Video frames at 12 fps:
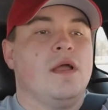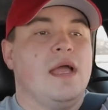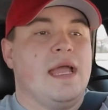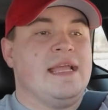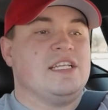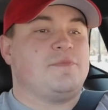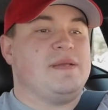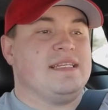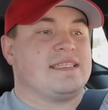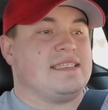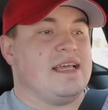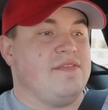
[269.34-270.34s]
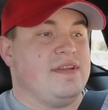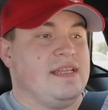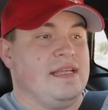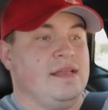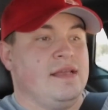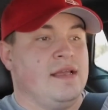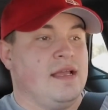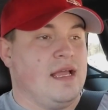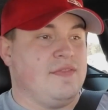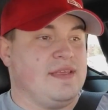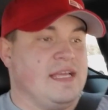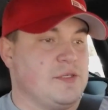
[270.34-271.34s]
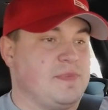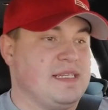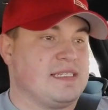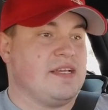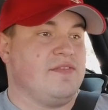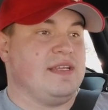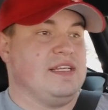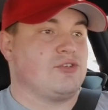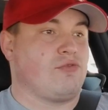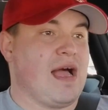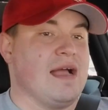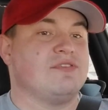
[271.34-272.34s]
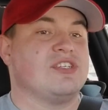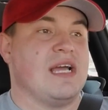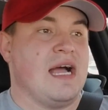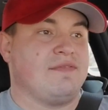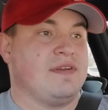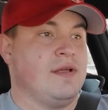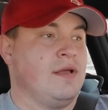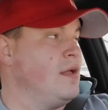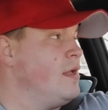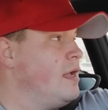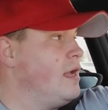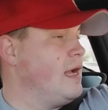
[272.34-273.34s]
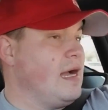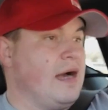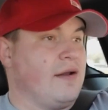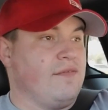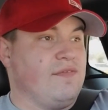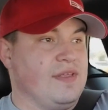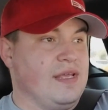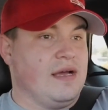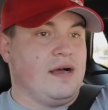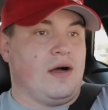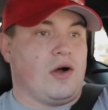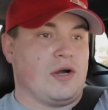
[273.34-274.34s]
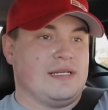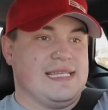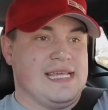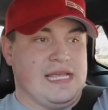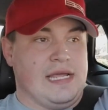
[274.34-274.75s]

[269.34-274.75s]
HP70 and the HP70 drive shaft out of the RT.